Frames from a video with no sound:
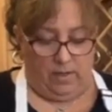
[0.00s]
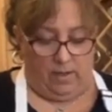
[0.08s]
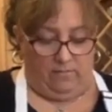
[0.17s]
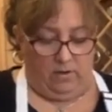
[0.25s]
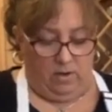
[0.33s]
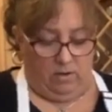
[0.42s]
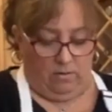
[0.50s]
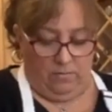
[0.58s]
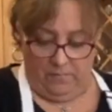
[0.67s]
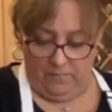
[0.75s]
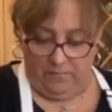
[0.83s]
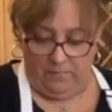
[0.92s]
but I have it
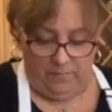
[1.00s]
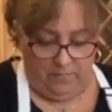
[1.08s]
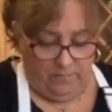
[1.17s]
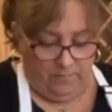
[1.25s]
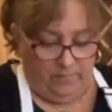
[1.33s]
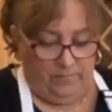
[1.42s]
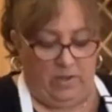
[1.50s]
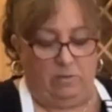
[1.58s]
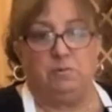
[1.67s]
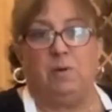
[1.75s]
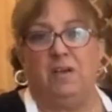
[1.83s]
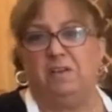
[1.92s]
here.
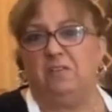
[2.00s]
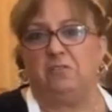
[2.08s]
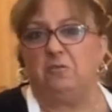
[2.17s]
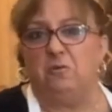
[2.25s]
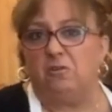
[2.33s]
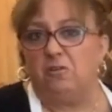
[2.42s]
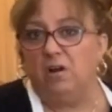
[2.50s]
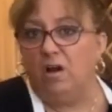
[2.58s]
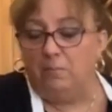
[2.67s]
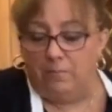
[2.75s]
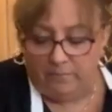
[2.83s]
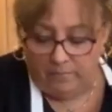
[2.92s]
That was probably another quarter
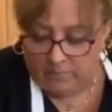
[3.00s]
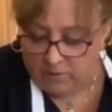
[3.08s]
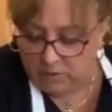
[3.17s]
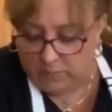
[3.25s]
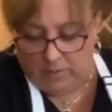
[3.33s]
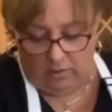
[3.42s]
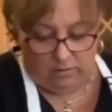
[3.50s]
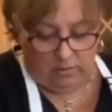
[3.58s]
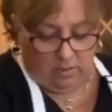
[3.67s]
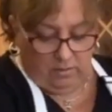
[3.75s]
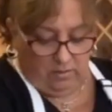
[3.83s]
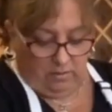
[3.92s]
cup
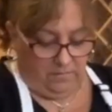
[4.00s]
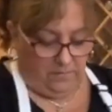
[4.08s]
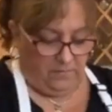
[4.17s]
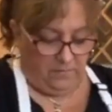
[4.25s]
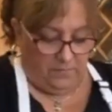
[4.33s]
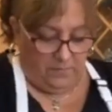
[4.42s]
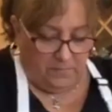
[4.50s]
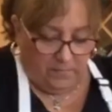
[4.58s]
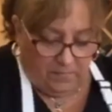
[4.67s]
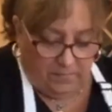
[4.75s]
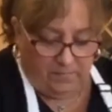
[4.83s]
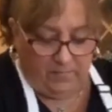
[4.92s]
sprinkled on there.
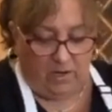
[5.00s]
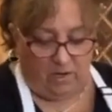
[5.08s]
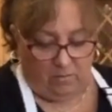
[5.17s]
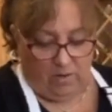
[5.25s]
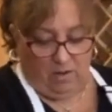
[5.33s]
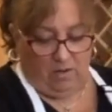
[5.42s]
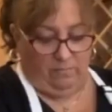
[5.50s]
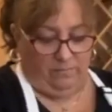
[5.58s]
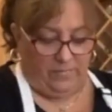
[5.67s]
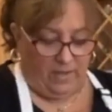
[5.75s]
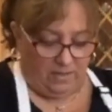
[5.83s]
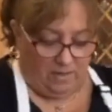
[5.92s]
There we go.
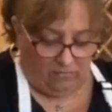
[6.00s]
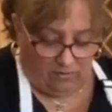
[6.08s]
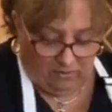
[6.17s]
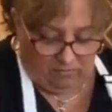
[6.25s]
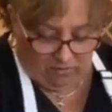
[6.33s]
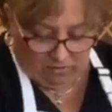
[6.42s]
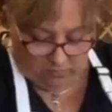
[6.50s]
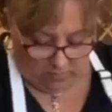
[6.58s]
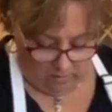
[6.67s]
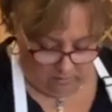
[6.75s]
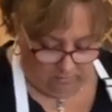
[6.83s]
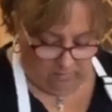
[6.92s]
That definitely feels
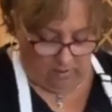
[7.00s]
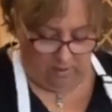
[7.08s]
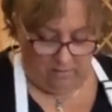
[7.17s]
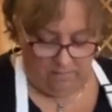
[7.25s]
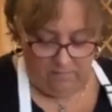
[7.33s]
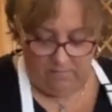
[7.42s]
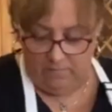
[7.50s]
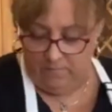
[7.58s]
better already.